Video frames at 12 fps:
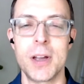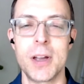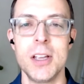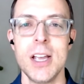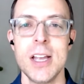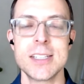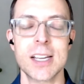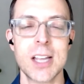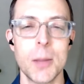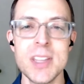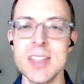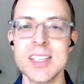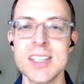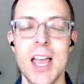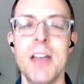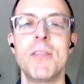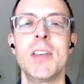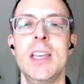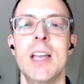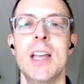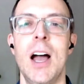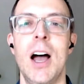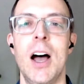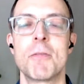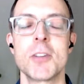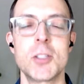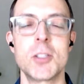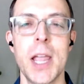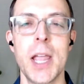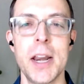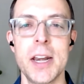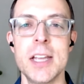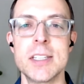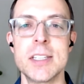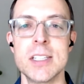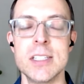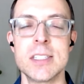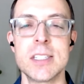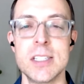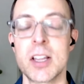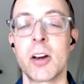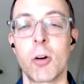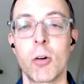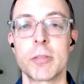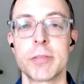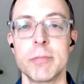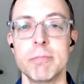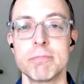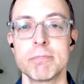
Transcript: But to come in this heavy uh, for two candidates is is unheard of.